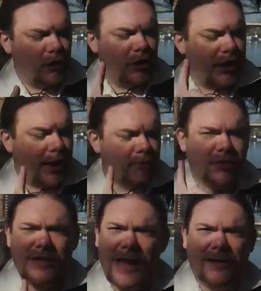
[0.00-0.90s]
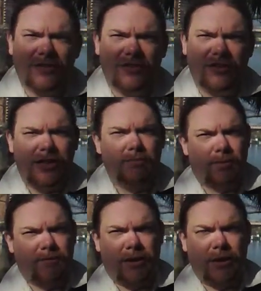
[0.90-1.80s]
You can capture text, send
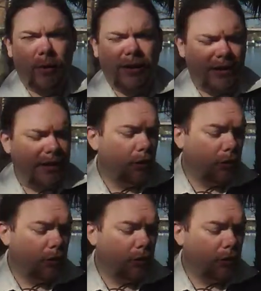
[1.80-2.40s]
them up very quickly.